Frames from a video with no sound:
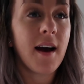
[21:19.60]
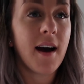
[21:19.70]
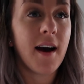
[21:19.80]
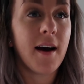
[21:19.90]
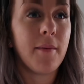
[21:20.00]

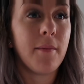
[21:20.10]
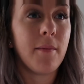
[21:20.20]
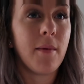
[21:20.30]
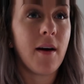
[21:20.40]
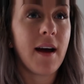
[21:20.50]

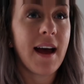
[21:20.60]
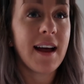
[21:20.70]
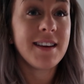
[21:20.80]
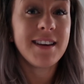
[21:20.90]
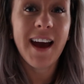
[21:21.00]
um,
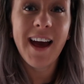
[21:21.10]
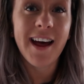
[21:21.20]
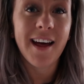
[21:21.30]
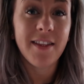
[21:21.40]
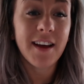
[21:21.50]
and
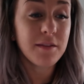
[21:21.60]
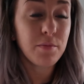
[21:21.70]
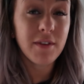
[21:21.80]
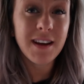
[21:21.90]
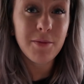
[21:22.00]
yeah that's
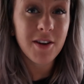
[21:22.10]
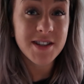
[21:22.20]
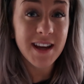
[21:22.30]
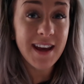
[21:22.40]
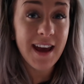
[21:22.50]
pretty
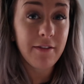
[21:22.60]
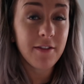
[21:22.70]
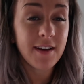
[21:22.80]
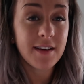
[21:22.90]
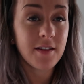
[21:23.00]
much it
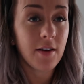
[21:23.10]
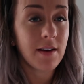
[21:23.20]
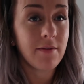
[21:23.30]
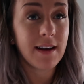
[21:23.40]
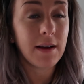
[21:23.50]
everything is
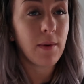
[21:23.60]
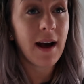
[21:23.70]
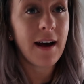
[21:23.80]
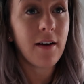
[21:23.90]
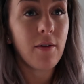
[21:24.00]
going really
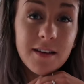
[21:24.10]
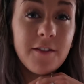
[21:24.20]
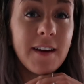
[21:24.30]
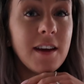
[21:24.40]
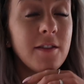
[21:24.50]
well
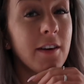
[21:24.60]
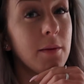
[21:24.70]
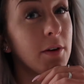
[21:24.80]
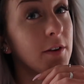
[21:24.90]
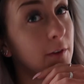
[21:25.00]
thank you
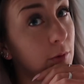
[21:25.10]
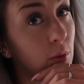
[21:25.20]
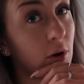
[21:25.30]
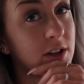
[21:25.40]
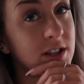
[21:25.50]
very much for
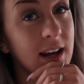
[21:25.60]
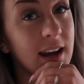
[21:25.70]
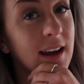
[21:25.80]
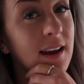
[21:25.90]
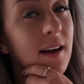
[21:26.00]

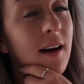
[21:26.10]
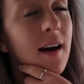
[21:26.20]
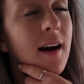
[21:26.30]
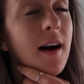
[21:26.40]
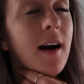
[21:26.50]
watching uh,
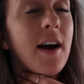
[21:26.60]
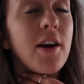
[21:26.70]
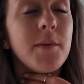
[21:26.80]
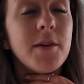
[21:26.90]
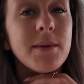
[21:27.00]
I
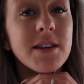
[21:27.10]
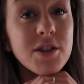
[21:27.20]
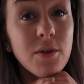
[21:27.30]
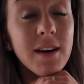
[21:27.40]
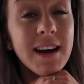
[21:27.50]
hope you
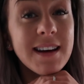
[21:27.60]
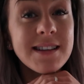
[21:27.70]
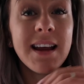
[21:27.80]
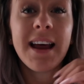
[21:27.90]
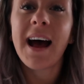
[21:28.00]

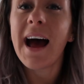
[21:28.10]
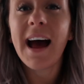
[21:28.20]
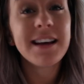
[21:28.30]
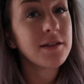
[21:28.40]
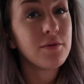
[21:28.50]
enjoyed
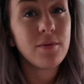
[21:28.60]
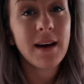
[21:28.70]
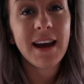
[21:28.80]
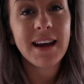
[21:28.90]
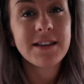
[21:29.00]
as
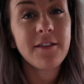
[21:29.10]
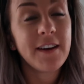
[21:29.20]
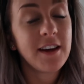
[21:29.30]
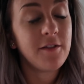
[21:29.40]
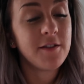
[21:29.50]
always
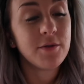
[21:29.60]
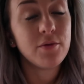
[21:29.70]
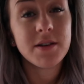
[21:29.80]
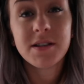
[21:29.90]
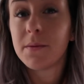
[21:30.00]
thank you for
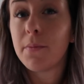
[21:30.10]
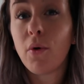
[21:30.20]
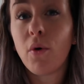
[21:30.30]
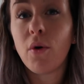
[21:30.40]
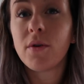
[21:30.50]
all the
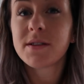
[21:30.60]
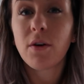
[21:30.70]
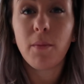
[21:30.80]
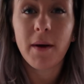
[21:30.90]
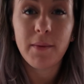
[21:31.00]
support
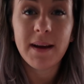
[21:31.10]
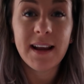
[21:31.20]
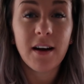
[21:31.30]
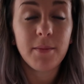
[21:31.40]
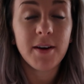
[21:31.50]
on my
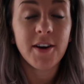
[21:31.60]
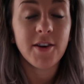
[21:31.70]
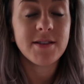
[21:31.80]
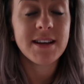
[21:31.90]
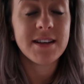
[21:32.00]
weekly
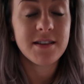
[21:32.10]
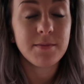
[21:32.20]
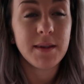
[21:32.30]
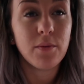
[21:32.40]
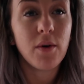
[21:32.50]
uploads it
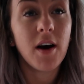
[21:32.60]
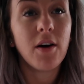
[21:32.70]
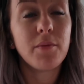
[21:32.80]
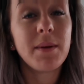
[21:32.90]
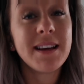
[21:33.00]
does mean the
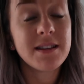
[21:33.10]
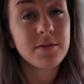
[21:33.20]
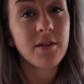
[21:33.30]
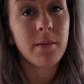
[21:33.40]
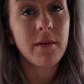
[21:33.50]
world please
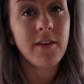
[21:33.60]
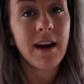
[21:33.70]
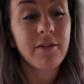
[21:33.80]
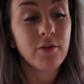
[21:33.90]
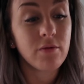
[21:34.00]
subscribe if you
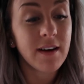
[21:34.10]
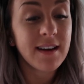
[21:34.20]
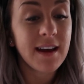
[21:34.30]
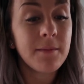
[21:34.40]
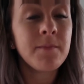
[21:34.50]
haven't
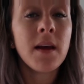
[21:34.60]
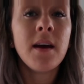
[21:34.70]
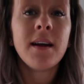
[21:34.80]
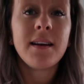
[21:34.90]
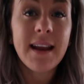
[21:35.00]
already
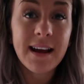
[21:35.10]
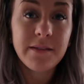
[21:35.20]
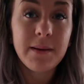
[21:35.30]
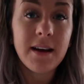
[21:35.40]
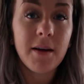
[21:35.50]

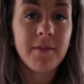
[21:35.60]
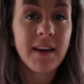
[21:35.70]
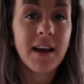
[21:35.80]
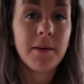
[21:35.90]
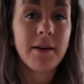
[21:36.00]
next week I'm
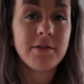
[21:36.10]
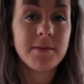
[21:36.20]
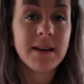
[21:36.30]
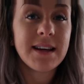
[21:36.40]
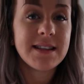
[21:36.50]
thinking about
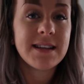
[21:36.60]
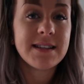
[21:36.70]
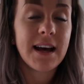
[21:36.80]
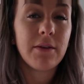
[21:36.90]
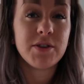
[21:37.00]
doing a
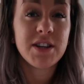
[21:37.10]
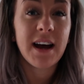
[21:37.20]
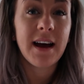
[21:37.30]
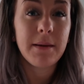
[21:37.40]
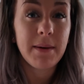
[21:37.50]
sit down
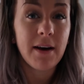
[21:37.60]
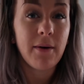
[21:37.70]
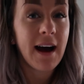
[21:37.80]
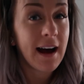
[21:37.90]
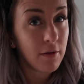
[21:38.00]
chat
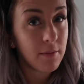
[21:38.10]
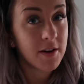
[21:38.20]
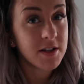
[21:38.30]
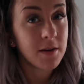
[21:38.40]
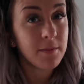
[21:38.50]
about how
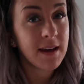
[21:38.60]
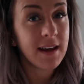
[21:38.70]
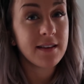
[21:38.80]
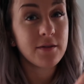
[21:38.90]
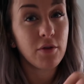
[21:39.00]
much
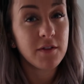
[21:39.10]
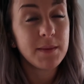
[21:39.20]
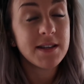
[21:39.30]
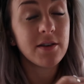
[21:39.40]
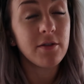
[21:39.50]
competing has cost
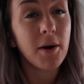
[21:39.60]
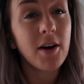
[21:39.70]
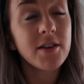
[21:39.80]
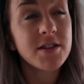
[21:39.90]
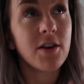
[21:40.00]
me so
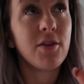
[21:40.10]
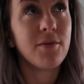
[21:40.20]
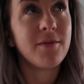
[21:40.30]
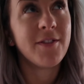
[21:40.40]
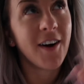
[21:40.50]
much
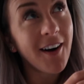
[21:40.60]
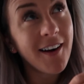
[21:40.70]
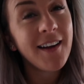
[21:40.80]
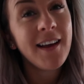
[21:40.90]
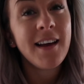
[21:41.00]
so
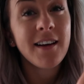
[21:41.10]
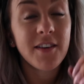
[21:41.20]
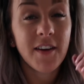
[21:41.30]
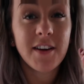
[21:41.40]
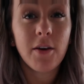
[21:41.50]
far
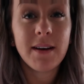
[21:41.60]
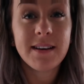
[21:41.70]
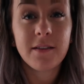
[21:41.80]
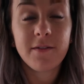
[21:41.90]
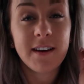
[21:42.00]
because I know I
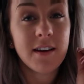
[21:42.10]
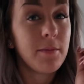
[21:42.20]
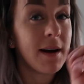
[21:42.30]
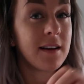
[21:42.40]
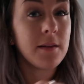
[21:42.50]
did a
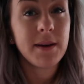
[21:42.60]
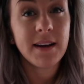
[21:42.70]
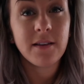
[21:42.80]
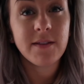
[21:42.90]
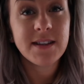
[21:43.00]
video back at the
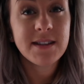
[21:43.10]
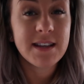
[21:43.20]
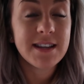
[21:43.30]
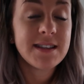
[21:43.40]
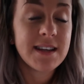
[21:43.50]
beginning of these,
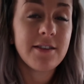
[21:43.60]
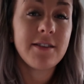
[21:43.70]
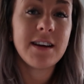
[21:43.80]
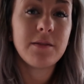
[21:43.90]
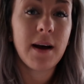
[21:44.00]
this
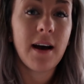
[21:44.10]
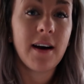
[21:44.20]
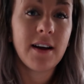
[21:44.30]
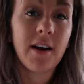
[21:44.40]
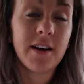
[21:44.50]
series where
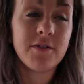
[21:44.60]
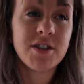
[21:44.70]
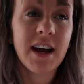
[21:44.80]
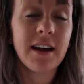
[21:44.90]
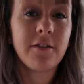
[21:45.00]
I kind of
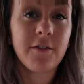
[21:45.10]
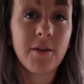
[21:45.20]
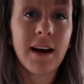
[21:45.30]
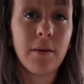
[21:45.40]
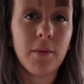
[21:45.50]
chatted
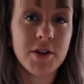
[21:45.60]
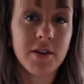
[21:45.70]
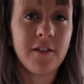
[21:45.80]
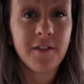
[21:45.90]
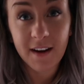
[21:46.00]
through how much
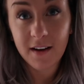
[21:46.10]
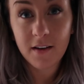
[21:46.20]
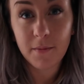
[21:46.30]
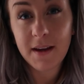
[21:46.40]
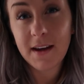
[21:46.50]
I
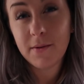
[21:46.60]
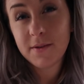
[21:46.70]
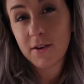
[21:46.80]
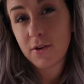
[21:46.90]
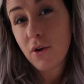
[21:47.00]
think competing
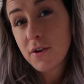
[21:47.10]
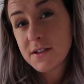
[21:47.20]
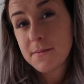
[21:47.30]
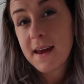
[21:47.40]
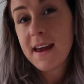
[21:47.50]
was going to
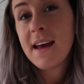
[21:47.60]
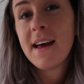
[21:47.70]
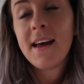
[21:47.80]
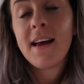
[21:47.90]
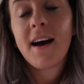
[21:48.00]
cost me
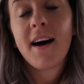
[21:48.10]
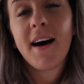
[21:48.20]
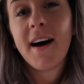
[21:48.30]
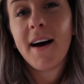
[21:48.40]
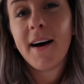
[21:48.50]

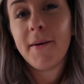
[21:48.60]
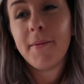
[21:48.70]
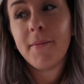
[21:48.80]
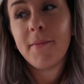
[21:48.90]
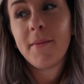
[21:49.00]

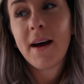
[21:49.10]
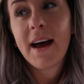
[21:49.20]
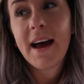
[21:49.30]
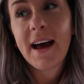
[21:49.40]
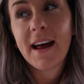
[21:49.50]
um,
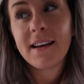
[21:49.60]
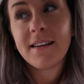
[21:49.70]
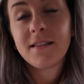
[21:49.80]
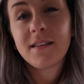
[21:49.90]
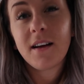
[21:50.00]

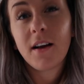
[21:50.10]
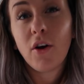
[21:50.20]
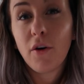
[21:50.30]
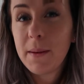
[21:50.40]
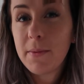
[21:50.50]
and a
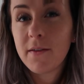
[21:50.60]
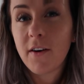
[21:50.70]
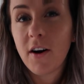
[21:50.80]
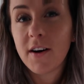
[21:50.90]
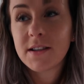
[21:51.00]
lot of people
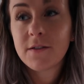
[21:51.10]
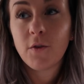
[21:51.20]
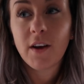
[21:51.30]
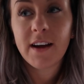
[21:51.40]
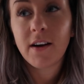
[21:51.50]
have asked
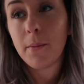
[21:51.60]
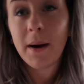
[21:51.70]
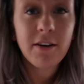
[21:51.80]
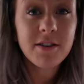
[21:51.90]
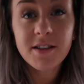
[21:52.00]
for like a
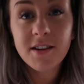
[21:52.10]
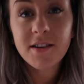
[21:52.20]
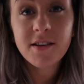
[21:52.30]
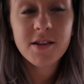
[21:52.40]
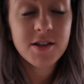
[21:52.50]

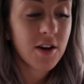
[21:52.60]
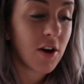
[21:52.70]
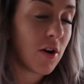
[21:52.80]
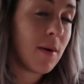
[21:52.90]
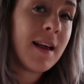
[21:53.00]
comparison
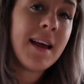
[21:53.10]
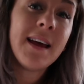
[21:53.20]
so